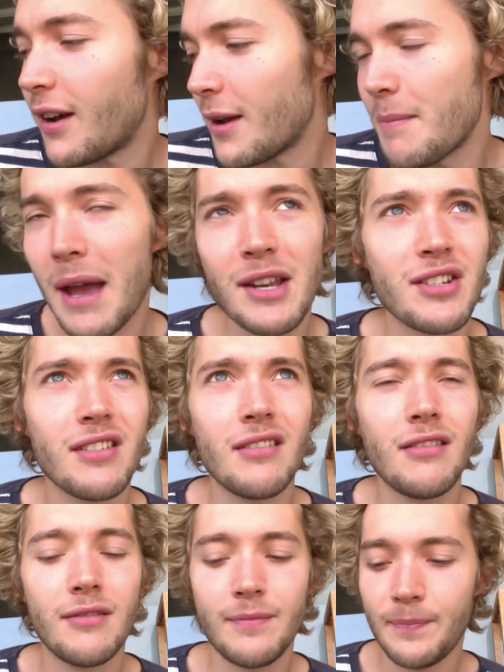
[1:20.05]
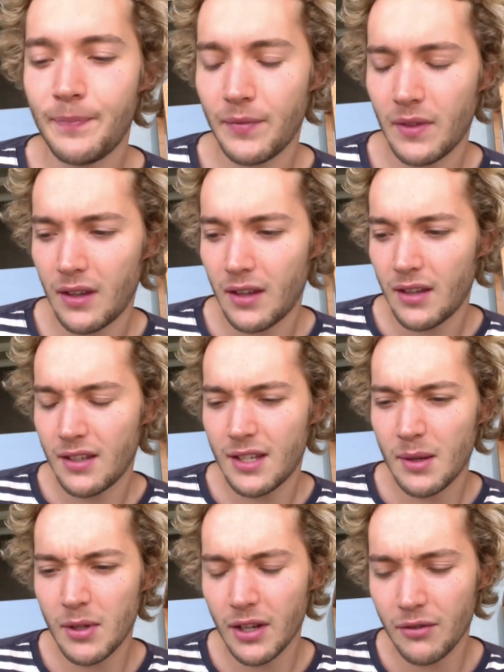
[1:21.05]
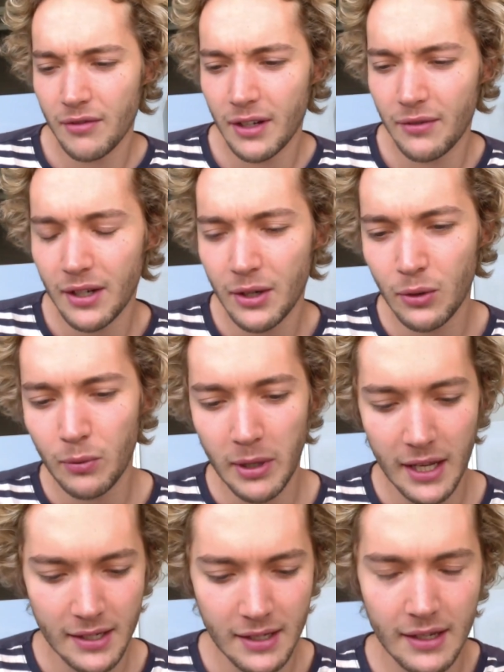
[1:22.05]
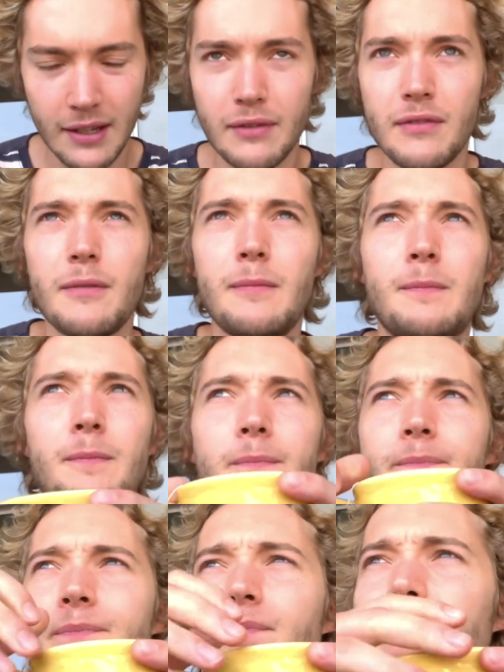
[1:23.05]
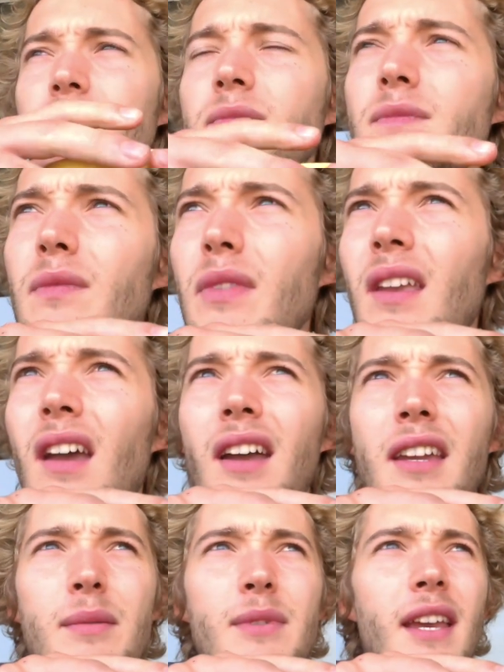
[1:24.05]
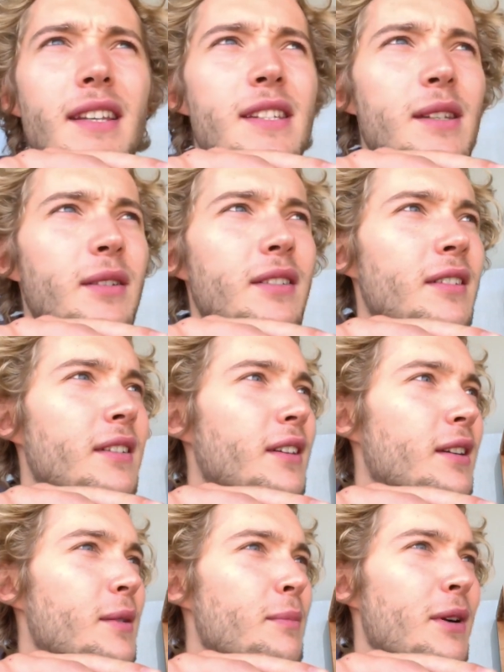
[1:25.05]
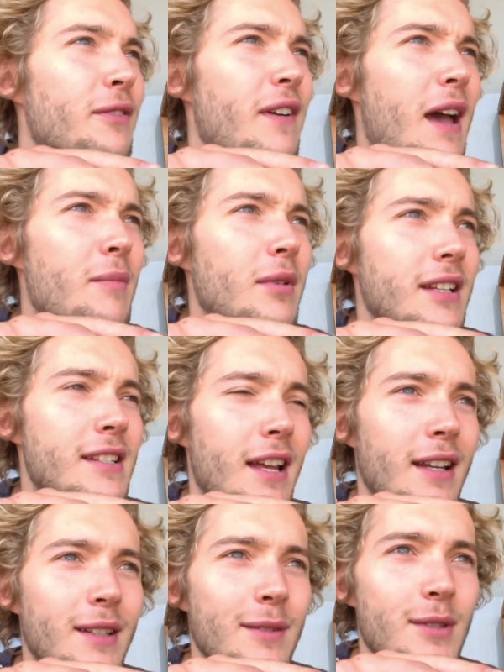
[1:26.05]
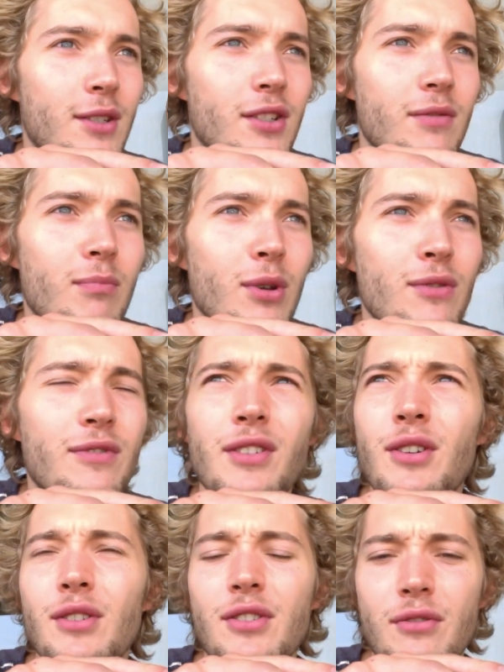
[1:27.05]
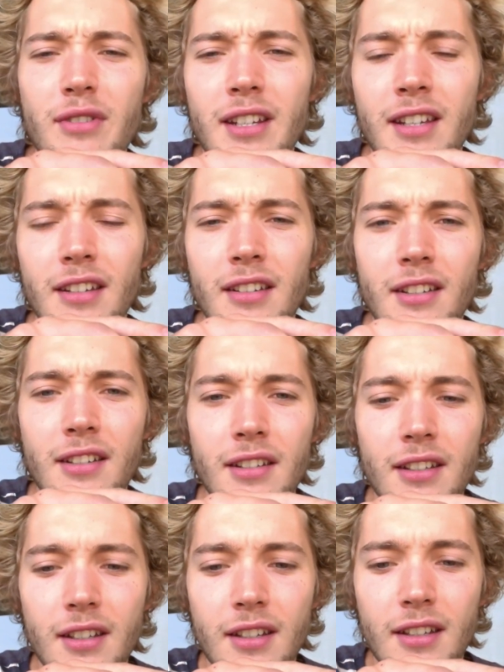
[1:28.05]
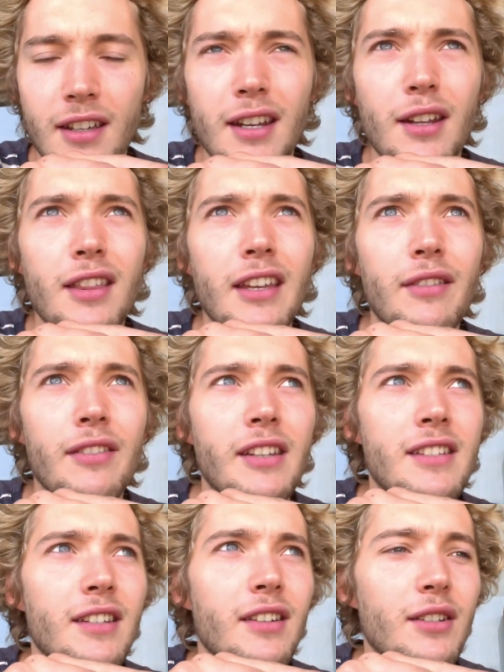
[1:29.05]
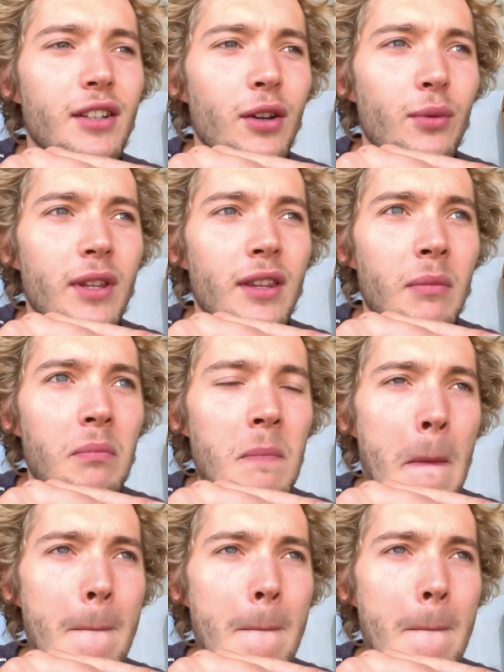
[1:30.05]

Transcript: I imagine. Seems like a really, really cool place to live. I keep texting my family, telling them to just move to Costa Rica, and I think if they did, I'd go with them.